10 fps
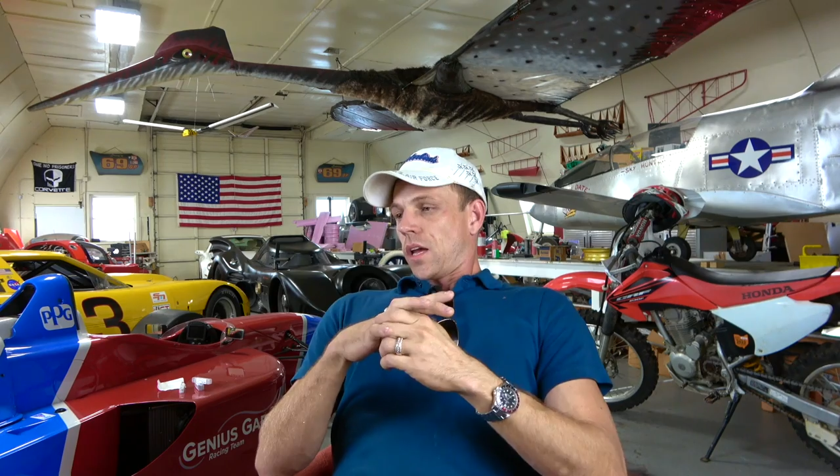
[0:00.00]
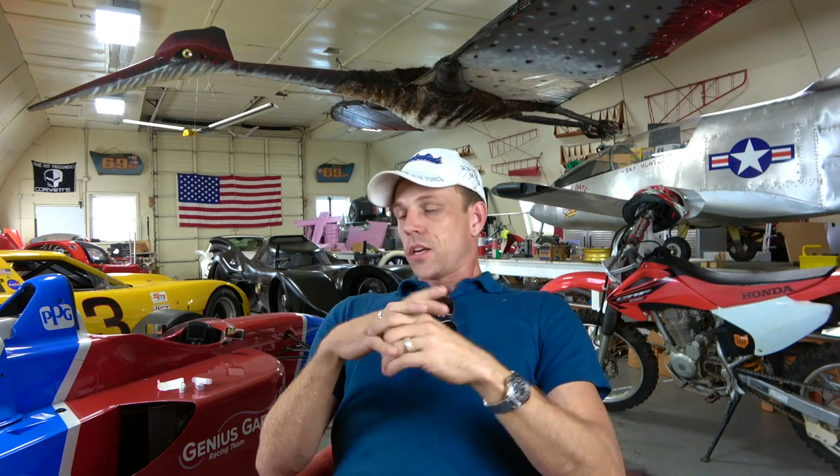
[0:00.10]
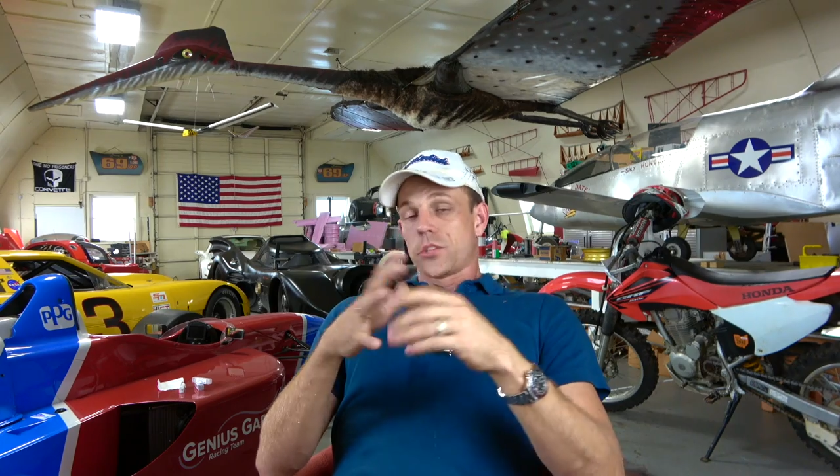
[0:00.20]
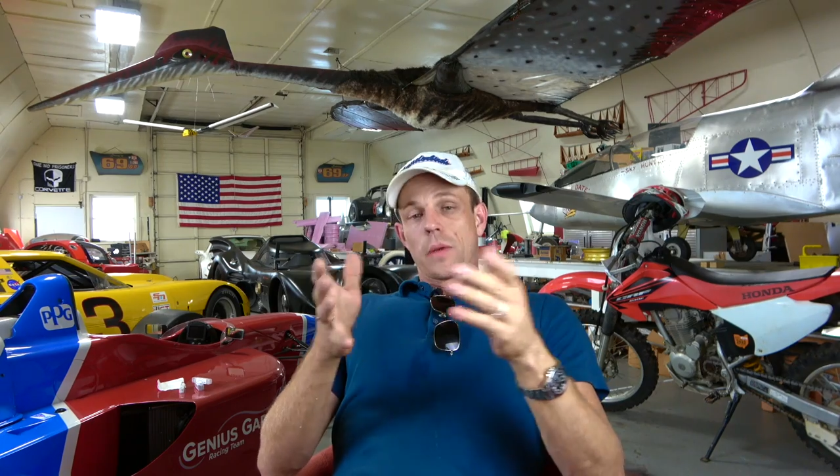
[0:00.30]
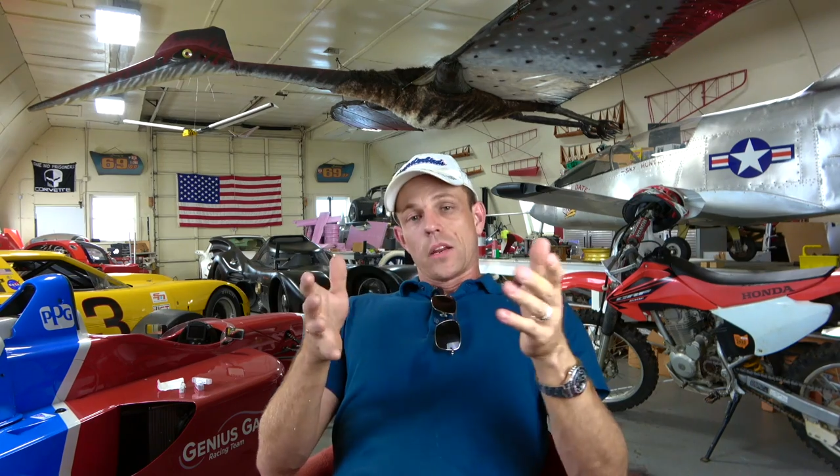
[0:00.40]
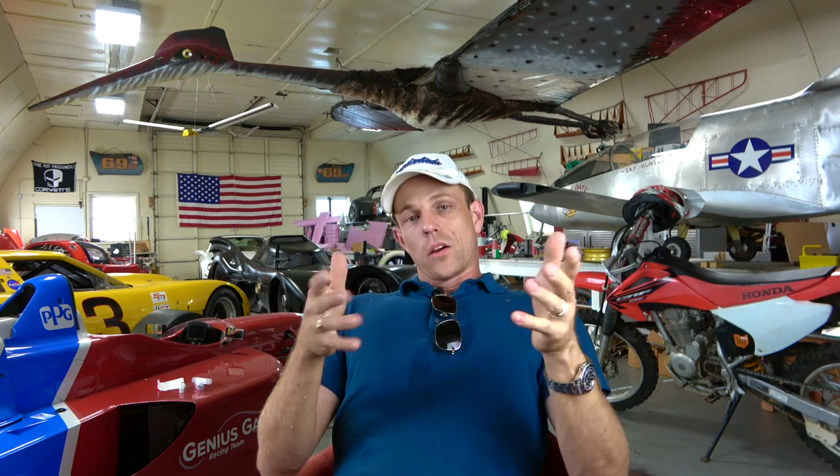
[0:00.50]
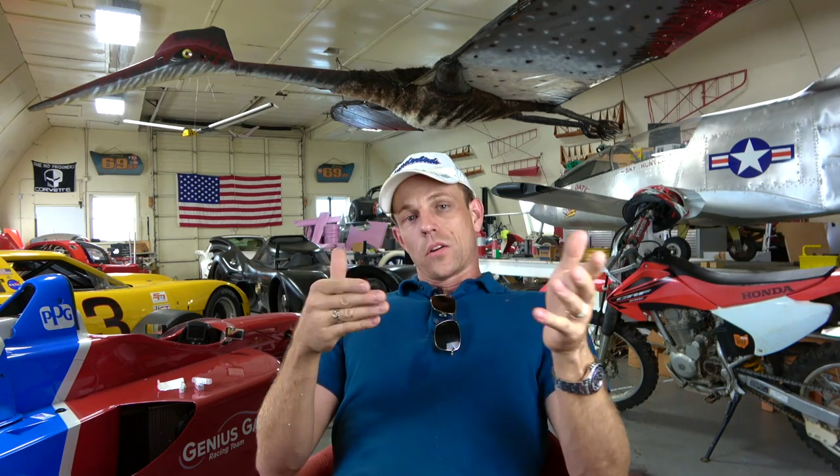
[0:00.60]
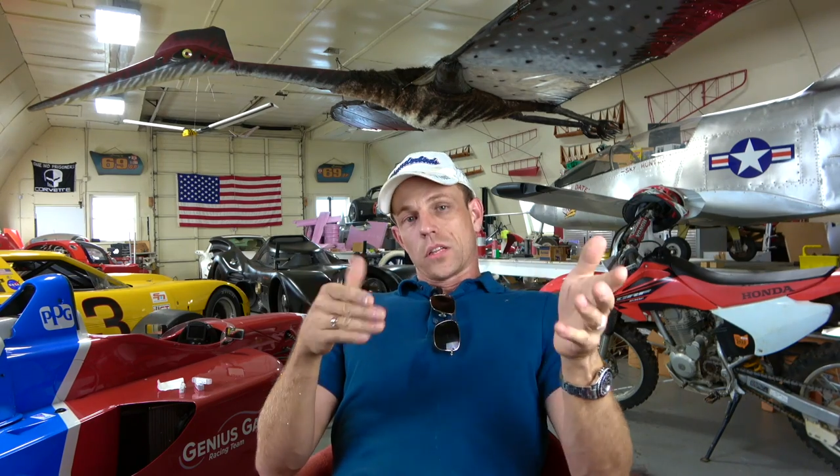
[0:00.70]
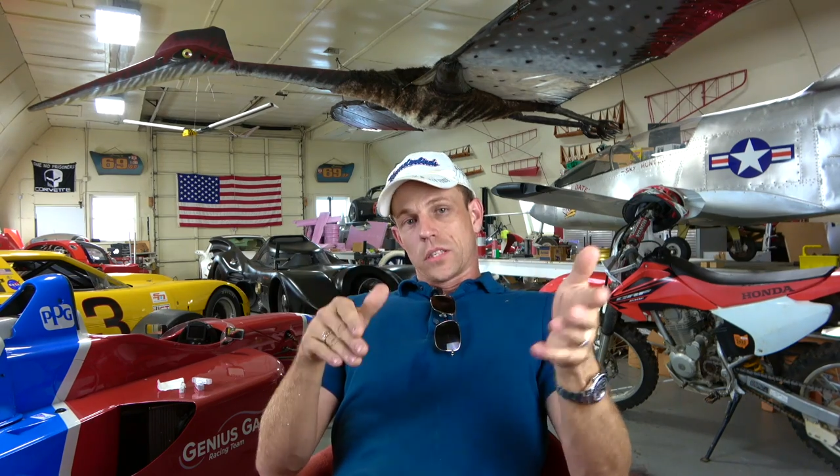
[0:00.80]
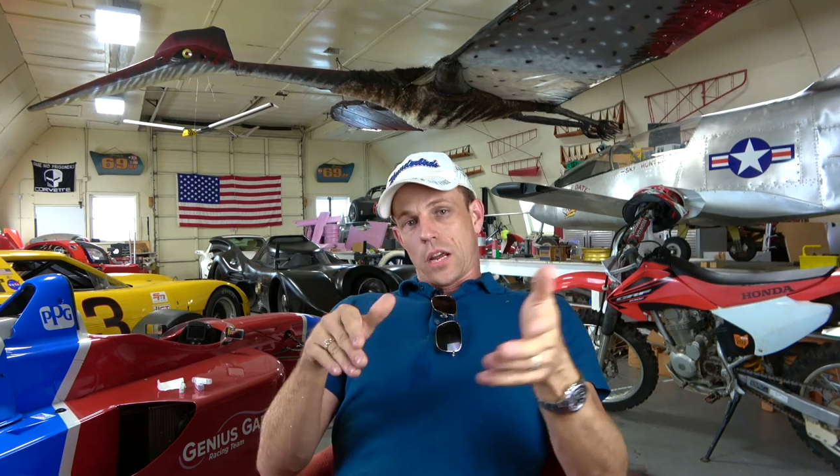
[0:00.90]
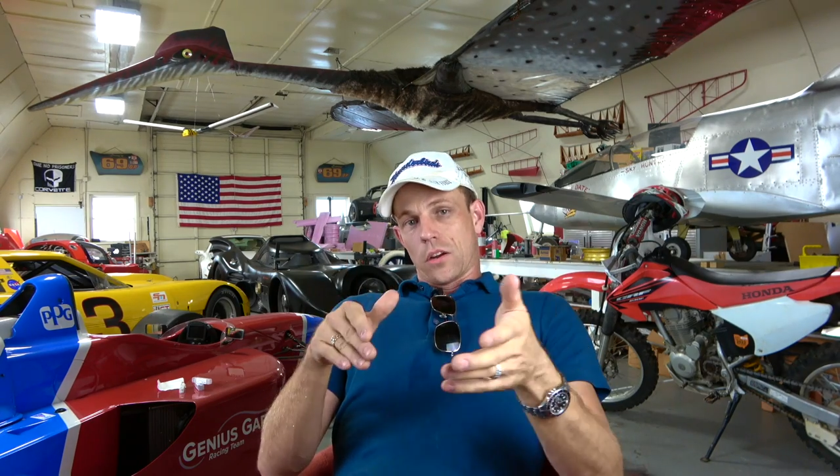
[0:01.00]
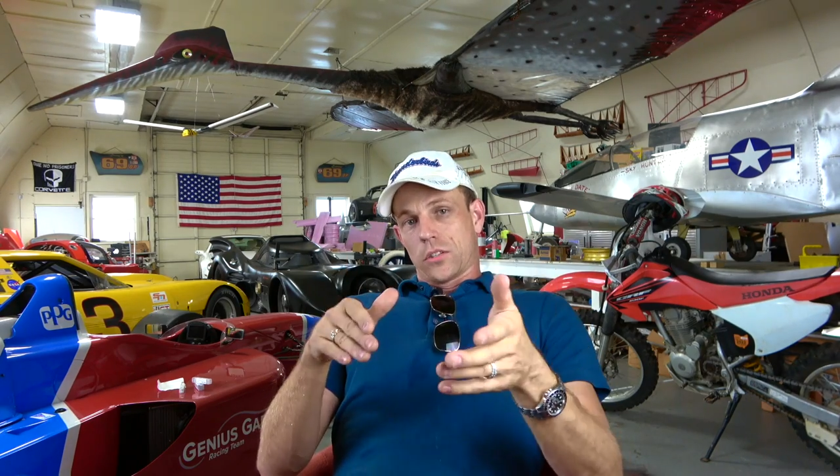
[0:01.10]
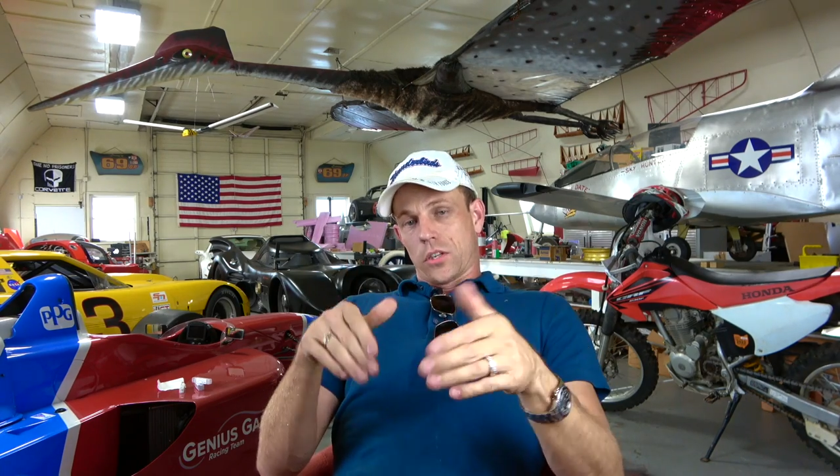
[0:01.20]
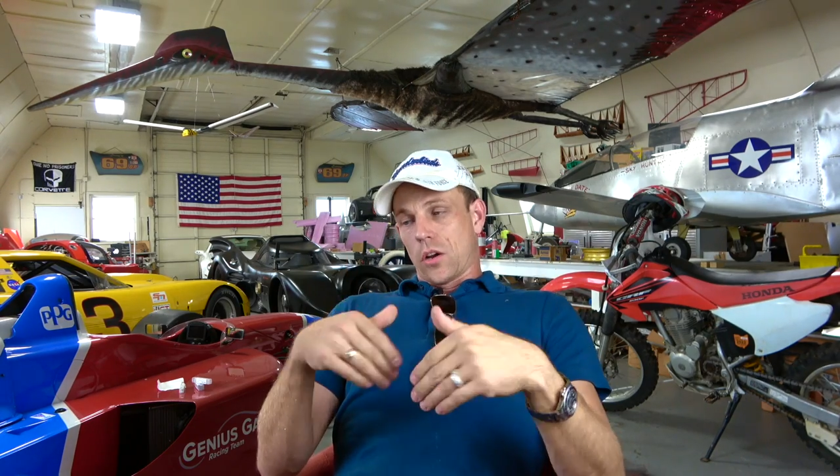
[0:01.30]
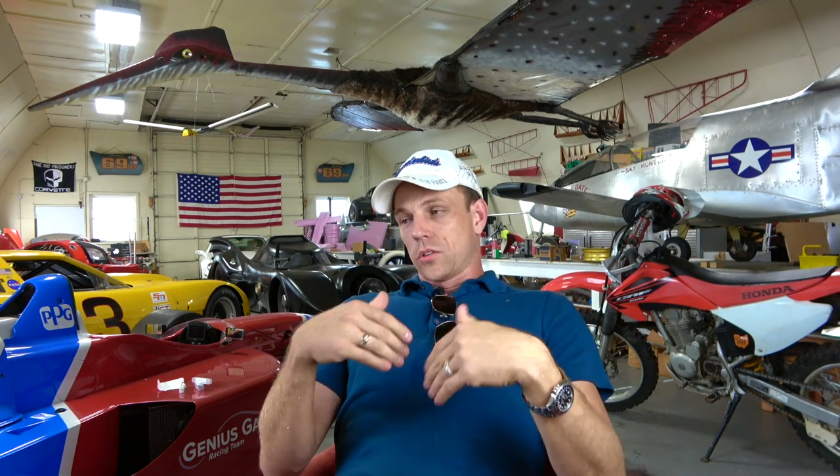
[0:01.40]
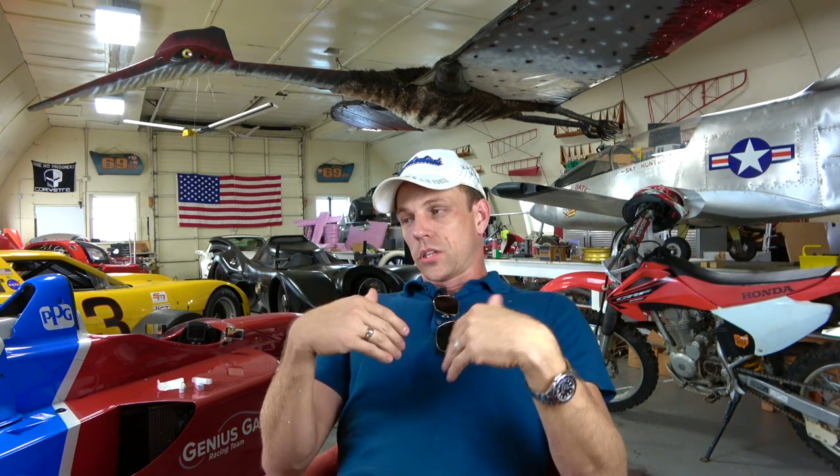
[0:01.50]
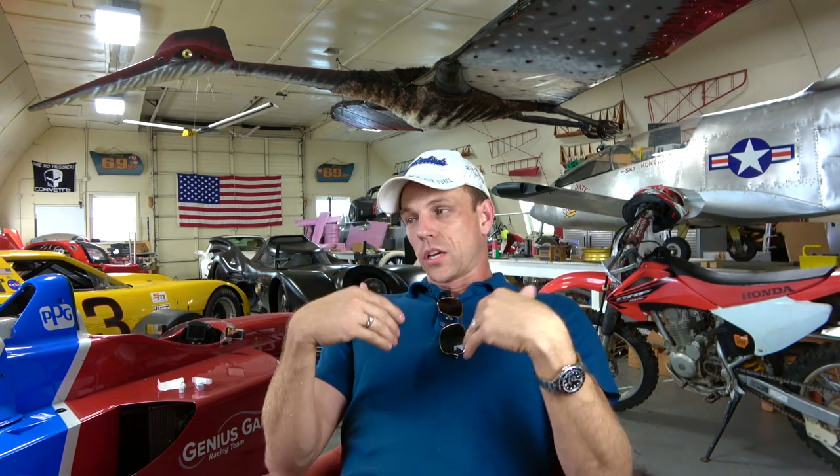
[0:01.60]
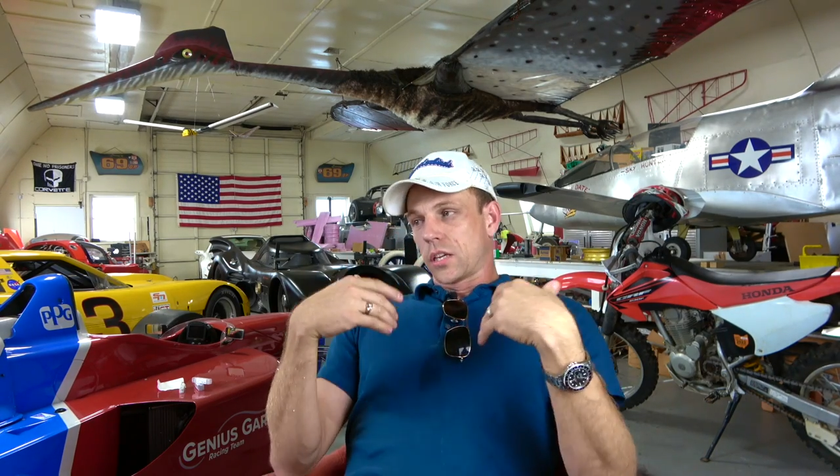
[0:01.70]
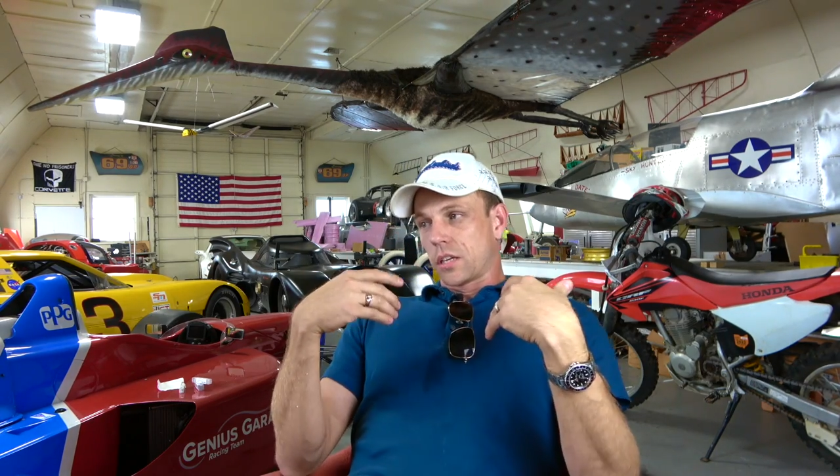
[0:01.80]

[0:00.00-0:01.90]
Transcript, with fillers: And as you may know, Clint's character goes,